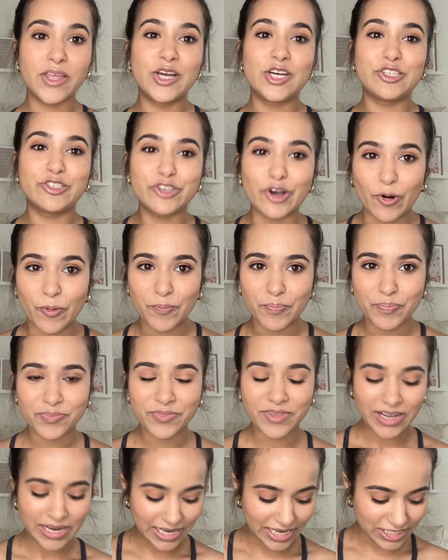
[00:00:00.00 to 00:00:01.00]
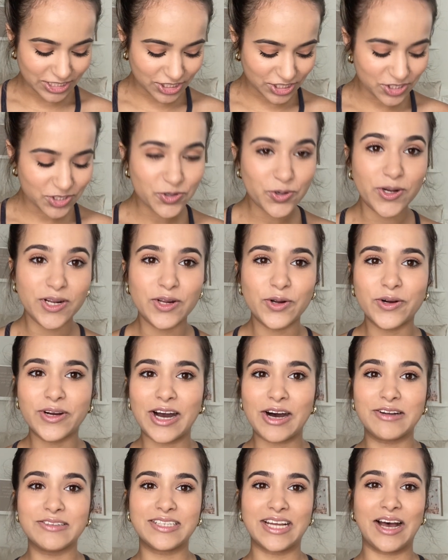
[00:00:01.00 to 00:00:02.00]
So let's just do a little
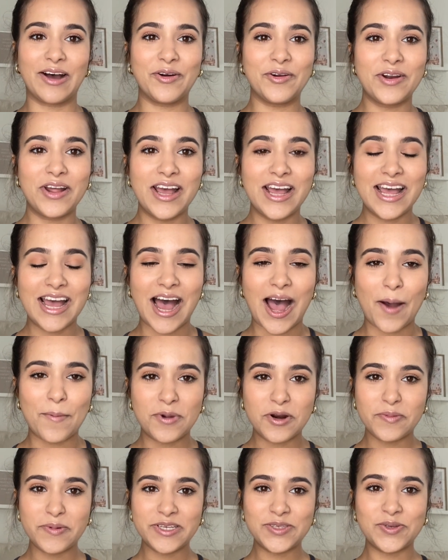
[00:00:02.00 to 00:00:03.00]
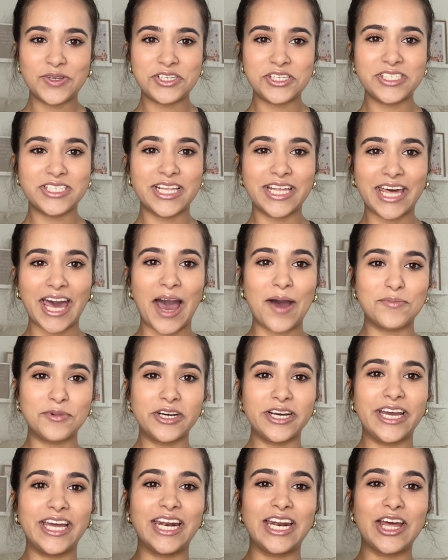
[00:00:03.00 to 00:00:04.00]
countdown. I'm gonna be switching to the
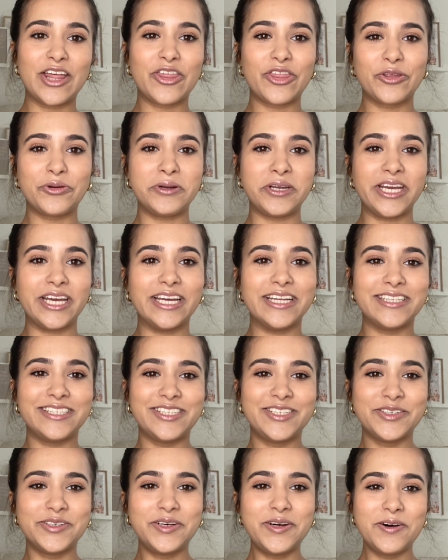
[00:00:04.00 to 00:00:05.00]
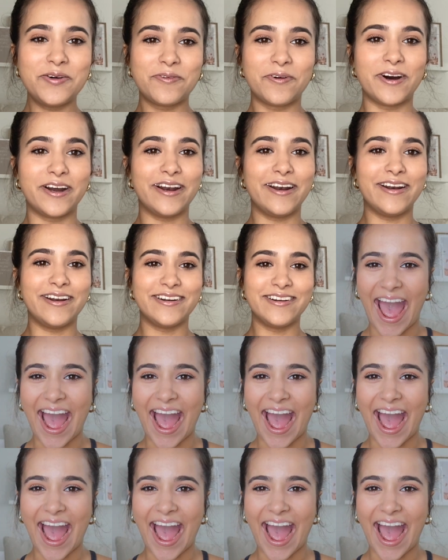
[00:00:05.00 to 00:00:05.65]
camera in 3, 2, 1.